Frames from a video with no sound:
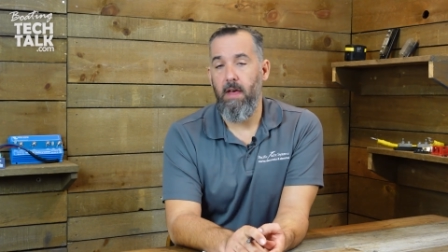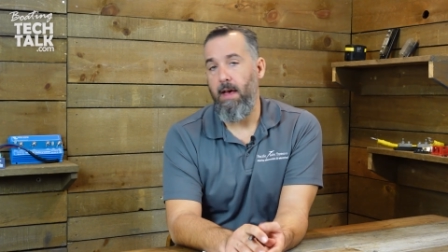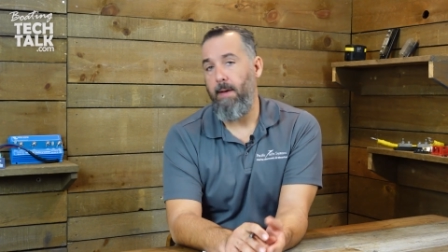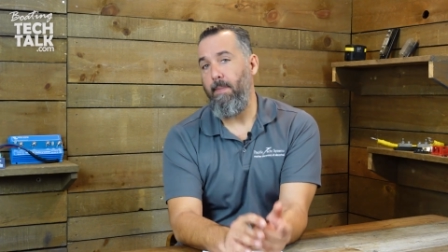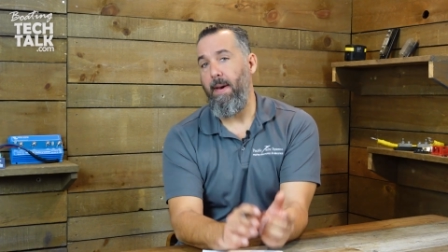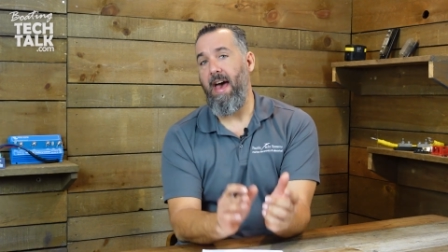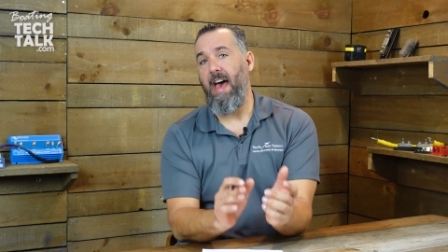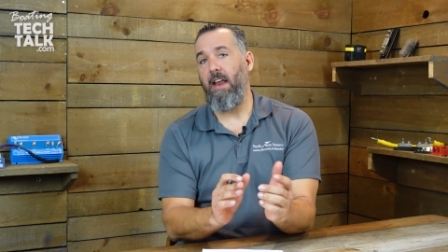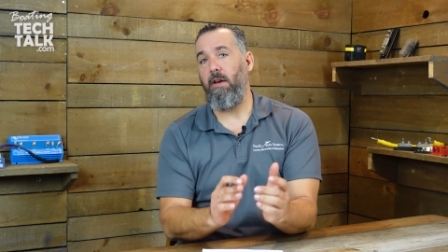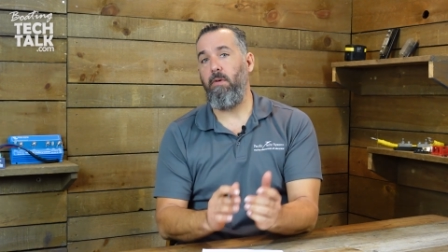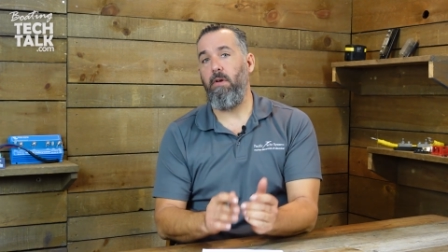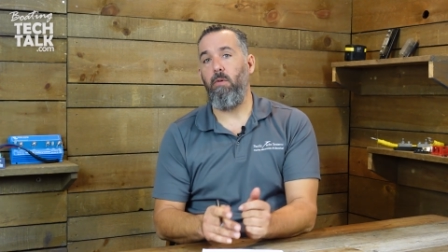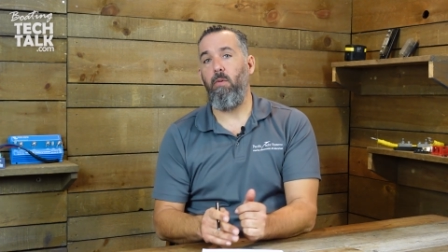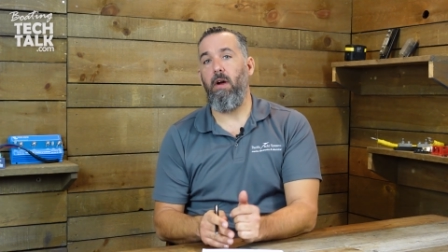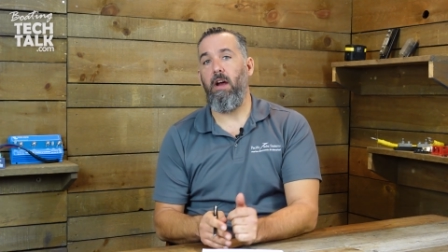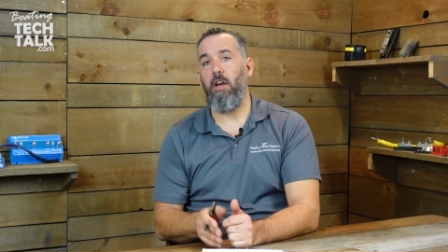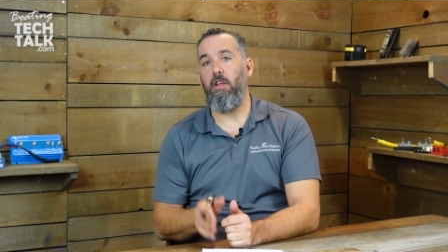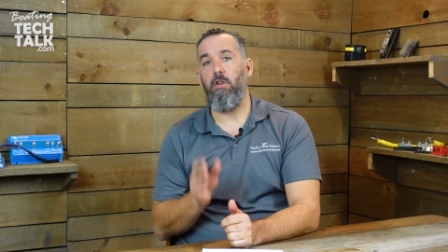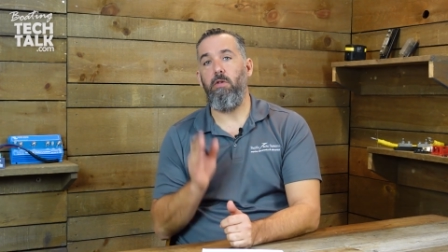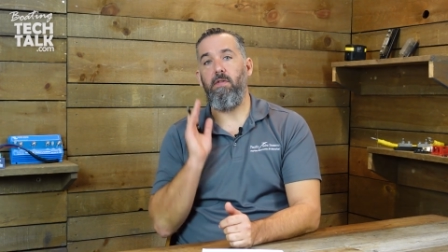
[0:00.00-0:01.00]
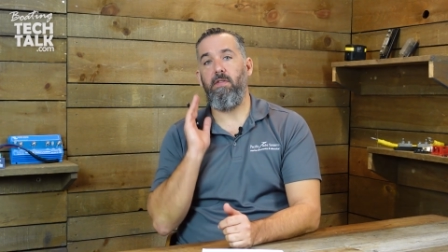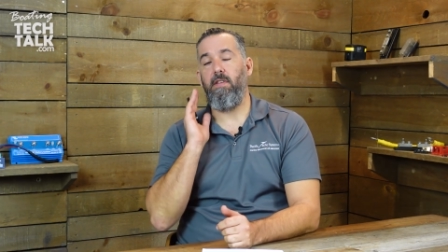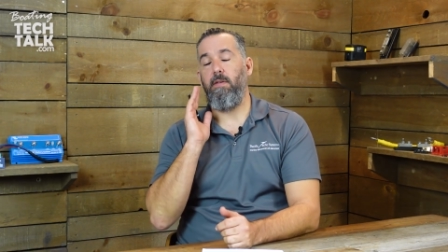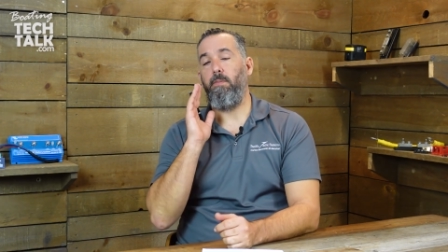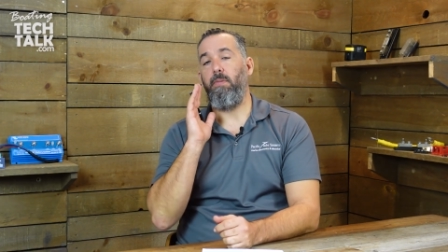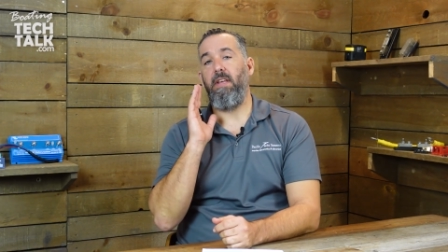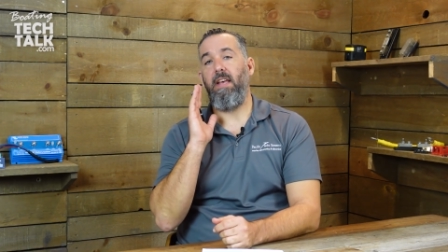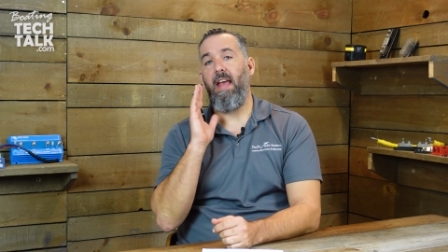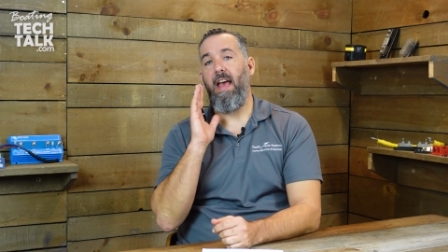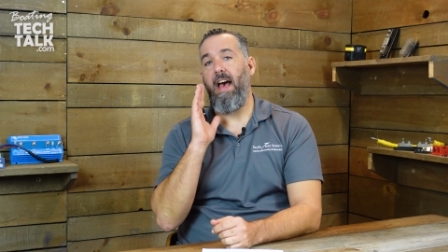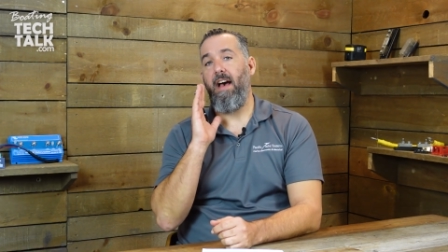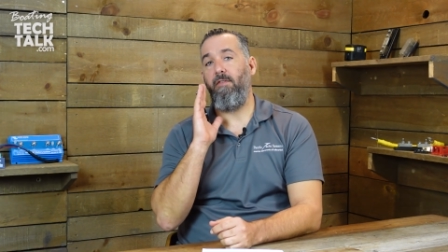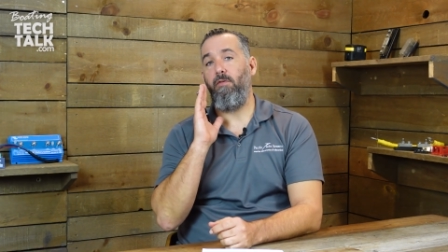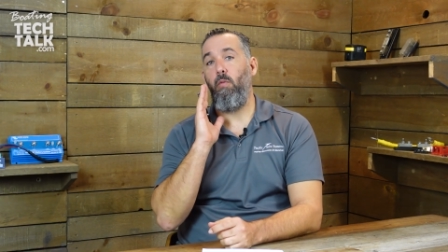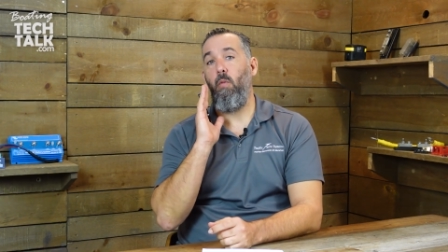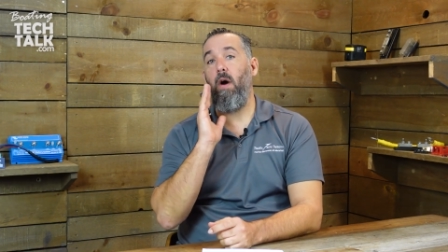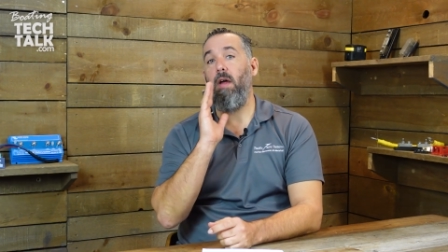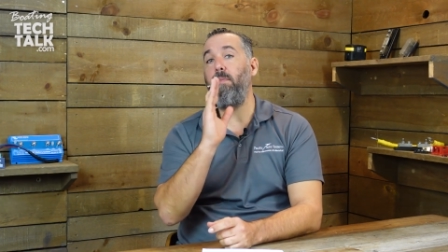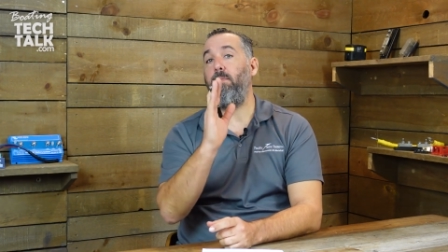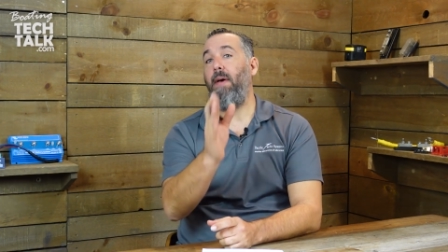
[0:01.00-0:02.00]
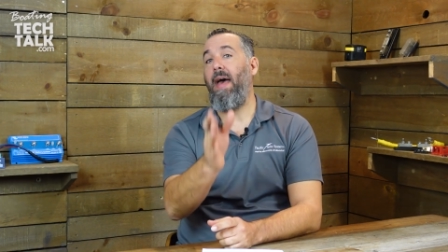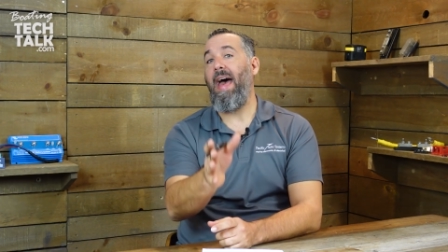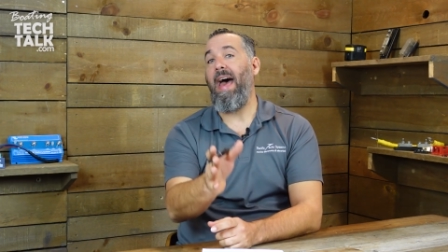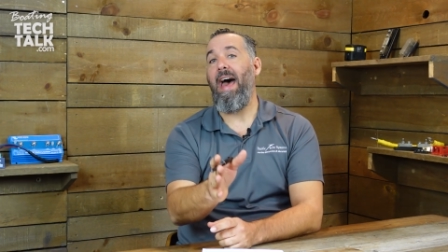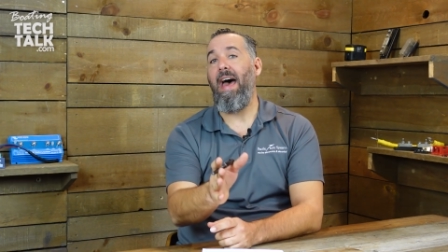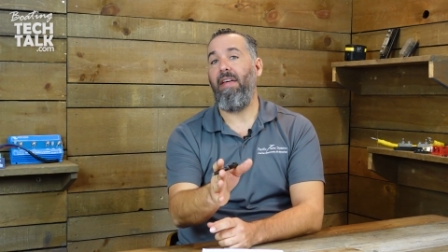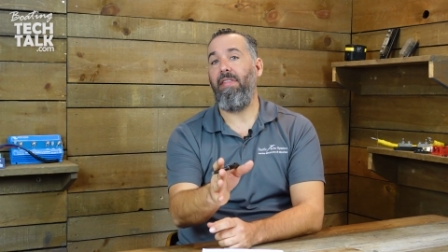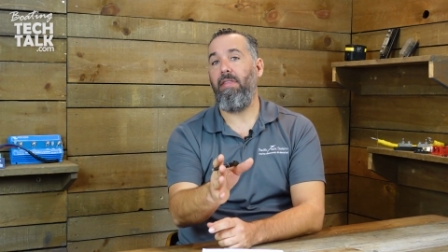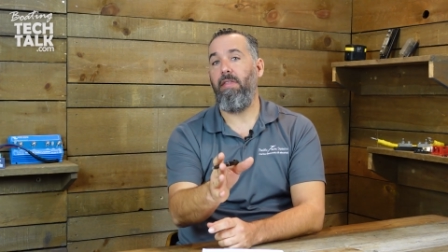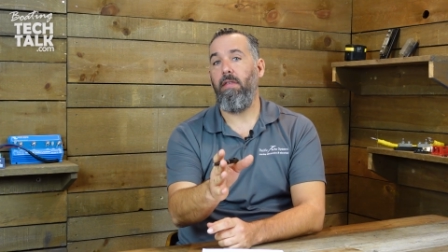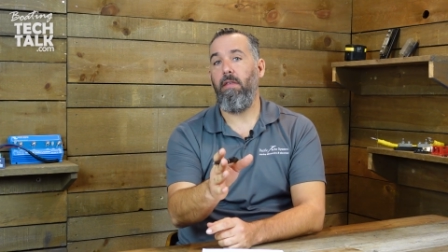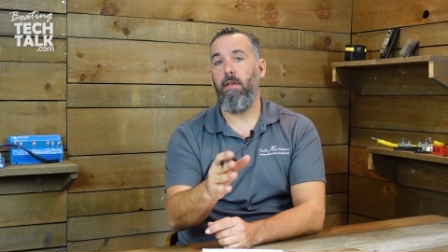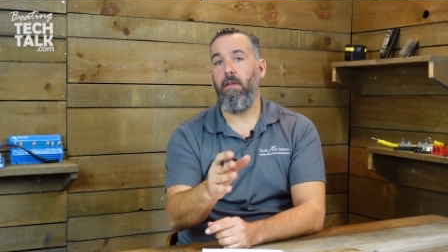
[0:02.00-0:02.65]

A battery where you simply have one path.